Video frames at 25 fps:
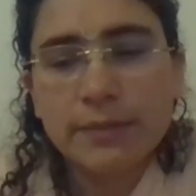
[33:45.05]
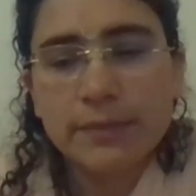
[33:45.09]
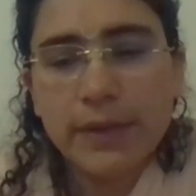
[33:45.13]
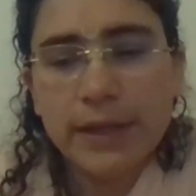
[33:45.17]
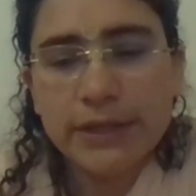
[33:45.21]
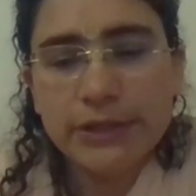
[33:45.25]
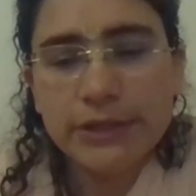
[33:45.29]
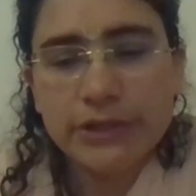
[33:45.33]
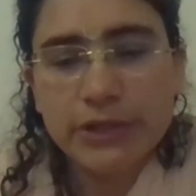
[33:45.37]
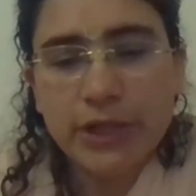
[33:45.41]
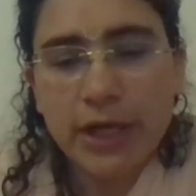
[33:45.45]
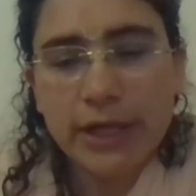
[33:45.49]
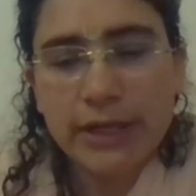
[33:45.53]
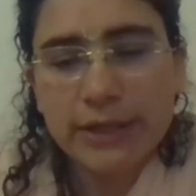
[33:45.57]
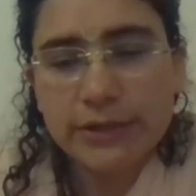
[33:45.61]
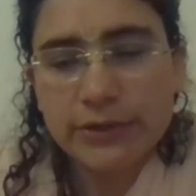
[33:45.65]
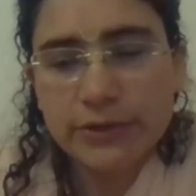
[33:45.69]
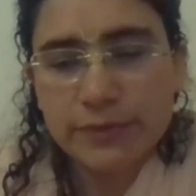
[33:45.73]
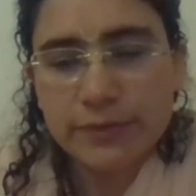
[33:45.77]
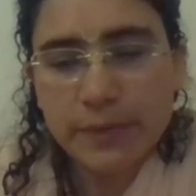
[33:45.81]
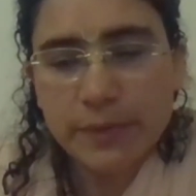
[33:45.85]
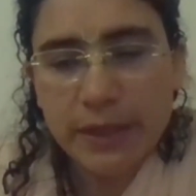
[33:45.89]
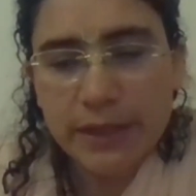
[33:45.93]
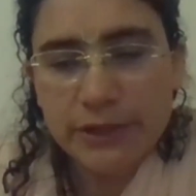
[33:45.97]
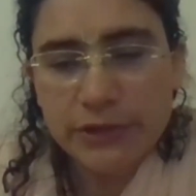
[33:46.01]
by
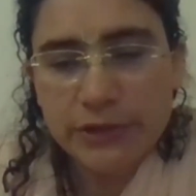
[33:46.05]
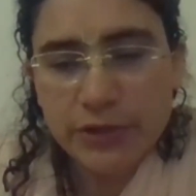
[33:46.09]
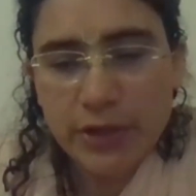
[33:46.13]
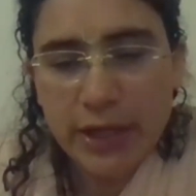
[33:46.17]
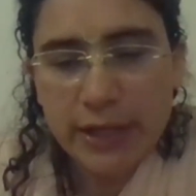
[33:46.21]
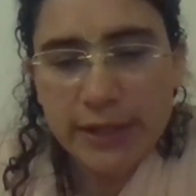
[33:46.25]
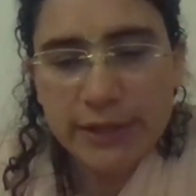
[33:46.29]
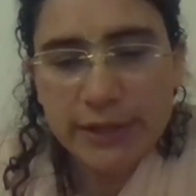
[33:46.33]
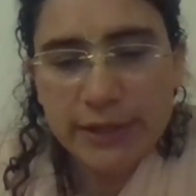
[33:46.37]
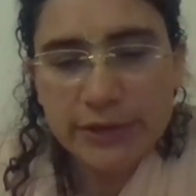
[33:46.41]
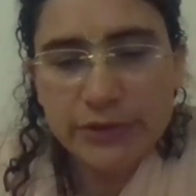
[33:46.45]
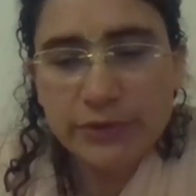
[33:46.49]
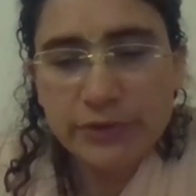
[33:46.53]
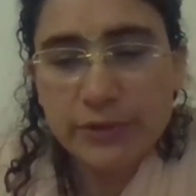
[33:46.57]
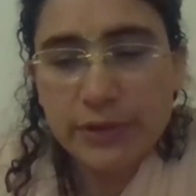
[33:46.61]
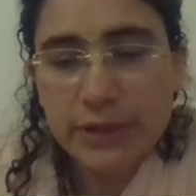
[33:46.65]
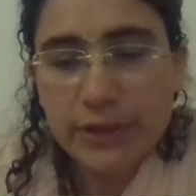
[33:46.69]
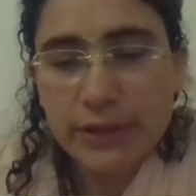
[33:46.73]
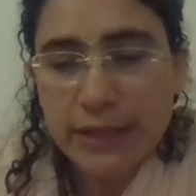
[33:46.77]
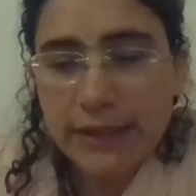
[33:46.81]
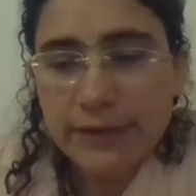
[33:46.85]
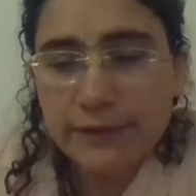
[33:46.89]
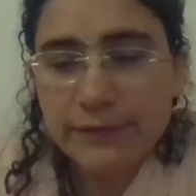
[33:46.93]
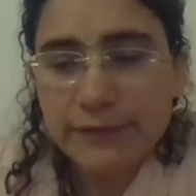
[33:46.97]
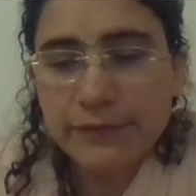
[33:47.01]
trying to
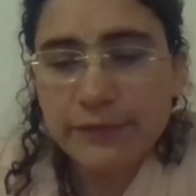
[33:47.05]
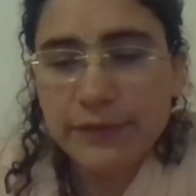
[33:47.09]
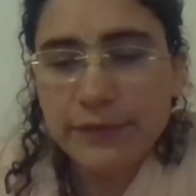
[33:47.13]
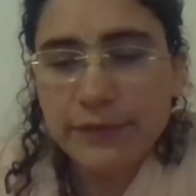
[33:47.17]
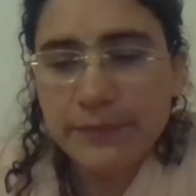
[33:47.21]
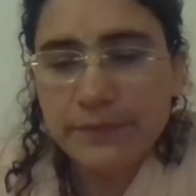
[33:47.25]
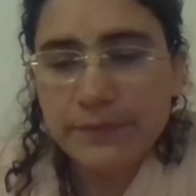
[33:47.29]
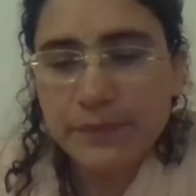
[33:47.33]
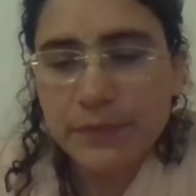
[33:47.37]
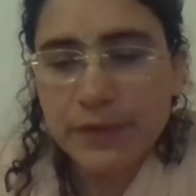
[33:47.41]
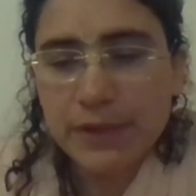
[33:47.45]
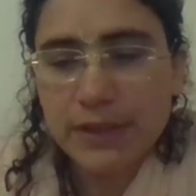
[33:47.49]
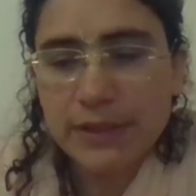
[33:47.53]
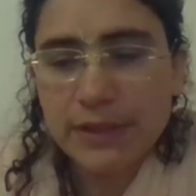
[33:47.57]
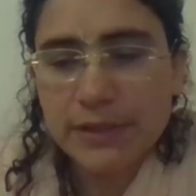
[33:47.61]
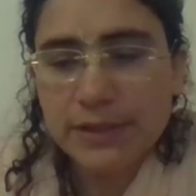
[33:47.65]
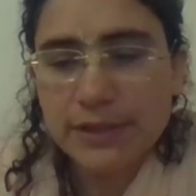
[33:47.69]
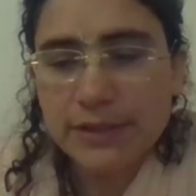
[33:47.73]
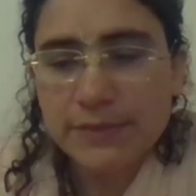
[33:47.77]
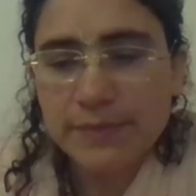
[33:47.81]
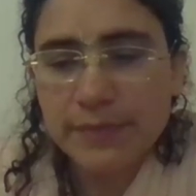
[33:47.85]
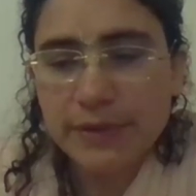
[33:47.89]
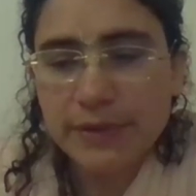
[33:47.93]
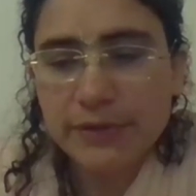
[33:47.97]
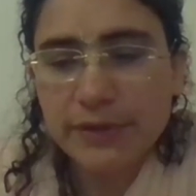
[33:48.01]
live in a
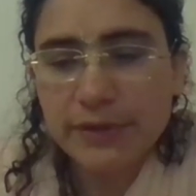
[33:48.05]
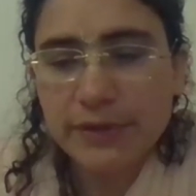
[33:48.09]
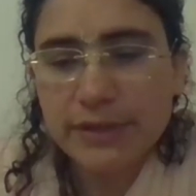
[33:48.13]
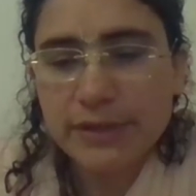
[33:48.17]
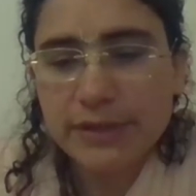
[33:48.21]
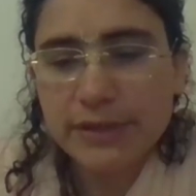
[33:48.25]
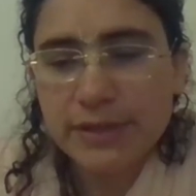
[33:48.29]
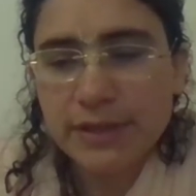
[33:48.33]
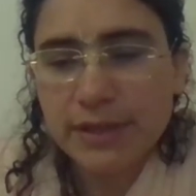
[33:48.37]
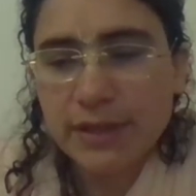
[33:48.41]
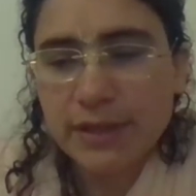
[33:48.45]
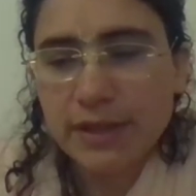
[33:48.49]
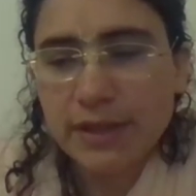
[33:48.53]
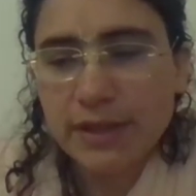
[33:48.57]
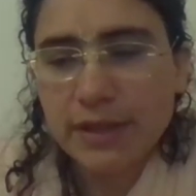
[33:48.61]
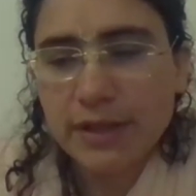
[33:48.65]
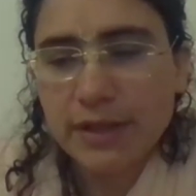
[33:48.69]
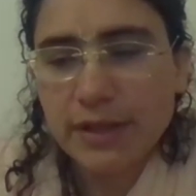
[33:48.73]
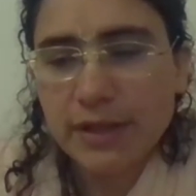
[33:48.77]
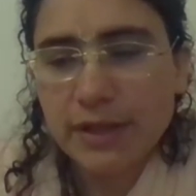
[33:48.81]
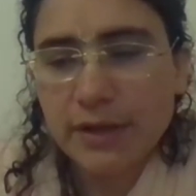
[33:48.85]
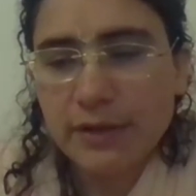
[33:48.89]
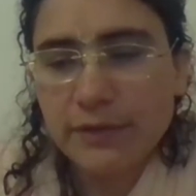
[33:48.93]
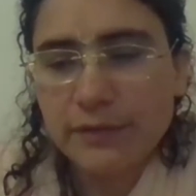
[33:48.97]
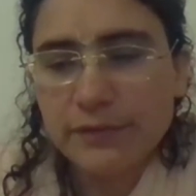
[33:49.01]
spirit
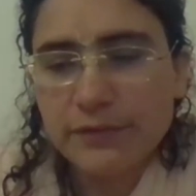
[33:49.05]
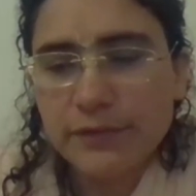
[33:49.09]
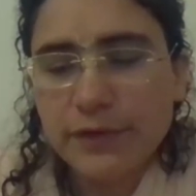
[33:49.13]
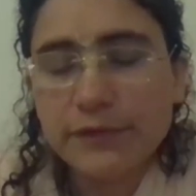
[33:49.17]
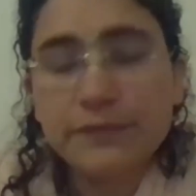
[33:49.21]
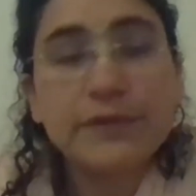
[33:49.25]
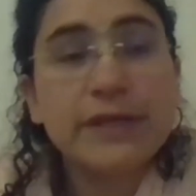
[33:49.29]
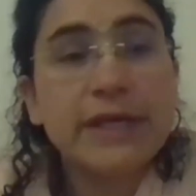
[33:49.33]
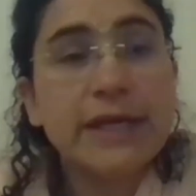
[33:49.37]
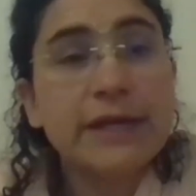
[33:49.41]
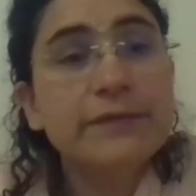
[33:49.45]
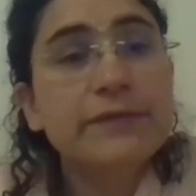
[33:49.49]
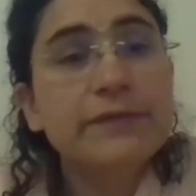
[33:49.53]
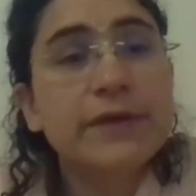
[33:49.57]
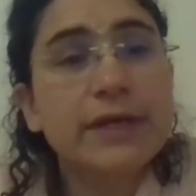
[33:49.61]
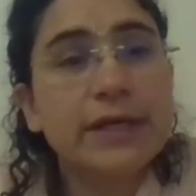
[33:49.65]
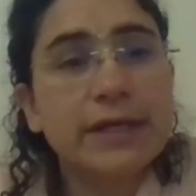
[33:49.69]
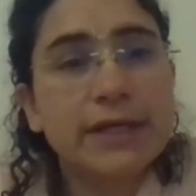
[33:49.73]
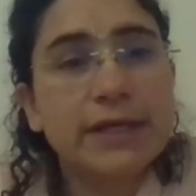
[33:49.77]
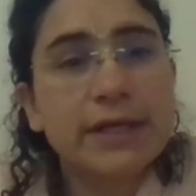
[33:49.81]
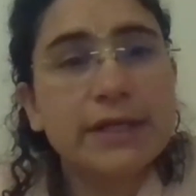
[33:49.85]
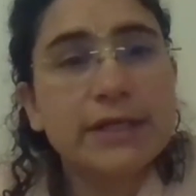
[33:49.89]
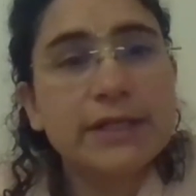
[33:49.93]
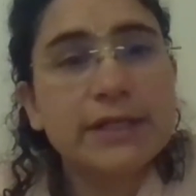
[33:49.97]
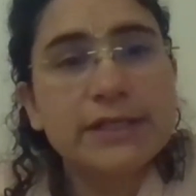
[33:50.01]
of
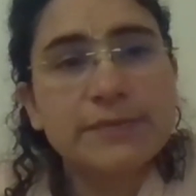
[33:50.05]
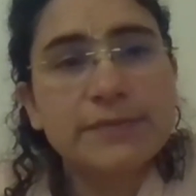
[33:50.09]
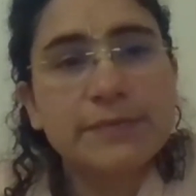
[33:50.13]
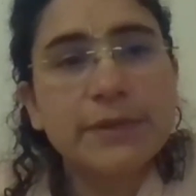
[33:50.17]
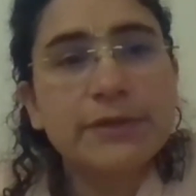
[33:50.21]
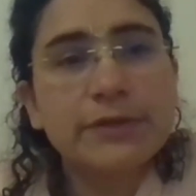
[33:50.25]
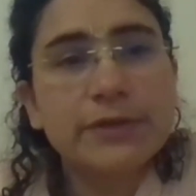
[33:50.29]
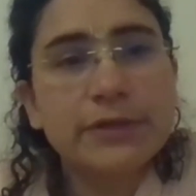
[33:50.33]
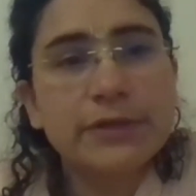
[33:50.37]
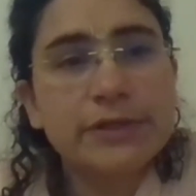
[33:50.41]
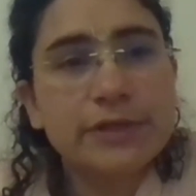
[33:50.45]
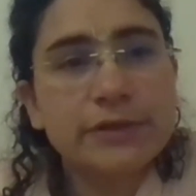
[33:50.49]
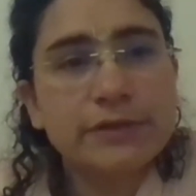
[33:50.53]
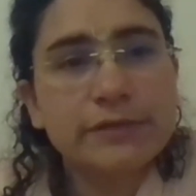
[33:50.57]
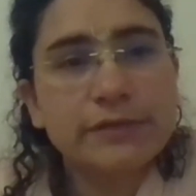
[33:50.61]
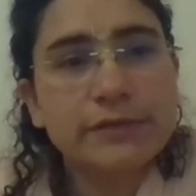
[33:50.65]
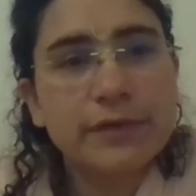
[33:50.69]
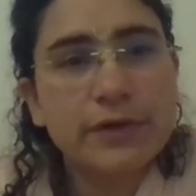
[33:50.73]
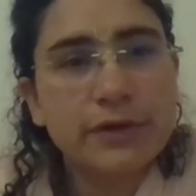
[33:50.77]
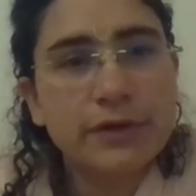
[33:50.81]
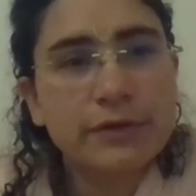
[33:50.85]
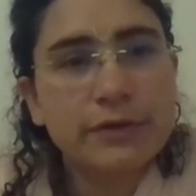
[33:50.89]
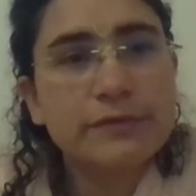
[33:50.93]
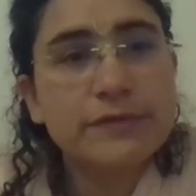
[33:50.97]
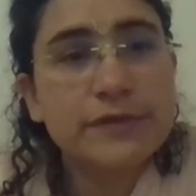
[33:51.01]
giving, in a spirit
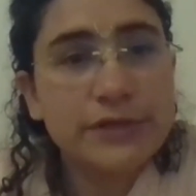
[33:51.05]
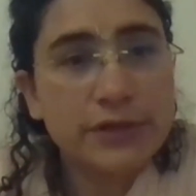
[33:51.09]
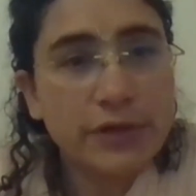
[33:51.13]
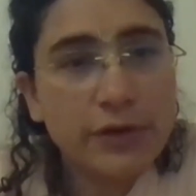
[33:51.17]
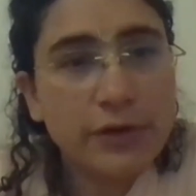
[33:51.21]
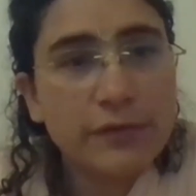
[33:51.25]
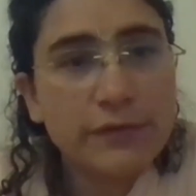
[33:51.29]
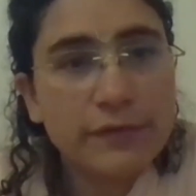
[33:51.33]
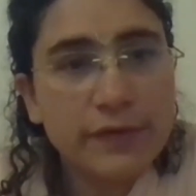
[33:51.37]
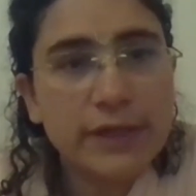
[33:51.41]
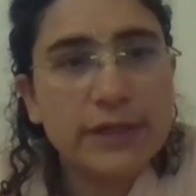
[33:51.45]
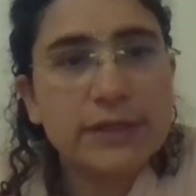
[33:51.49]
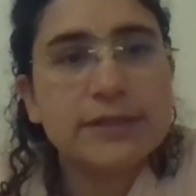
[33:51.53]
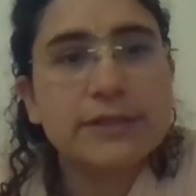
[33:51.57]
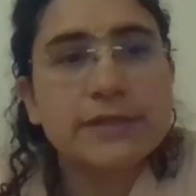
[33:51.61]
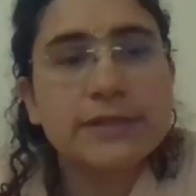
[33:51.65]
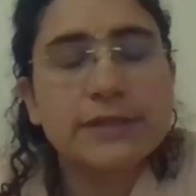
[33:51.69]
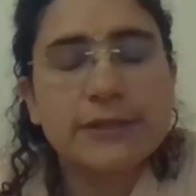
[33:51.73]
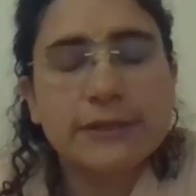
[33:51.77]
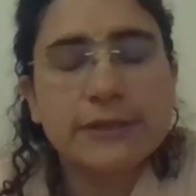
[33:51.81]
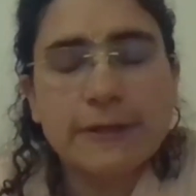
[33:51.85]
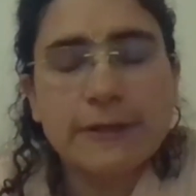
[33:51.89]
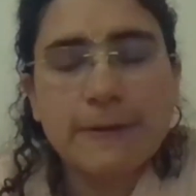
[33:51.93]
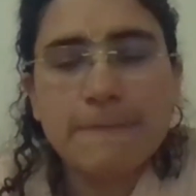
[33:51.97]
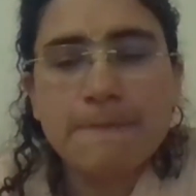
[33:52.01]
of
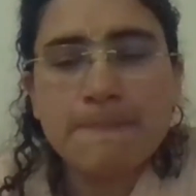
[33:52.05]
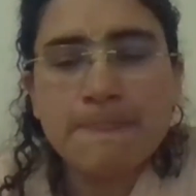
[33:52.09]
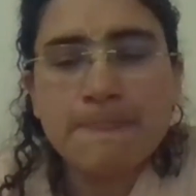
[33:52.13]
service.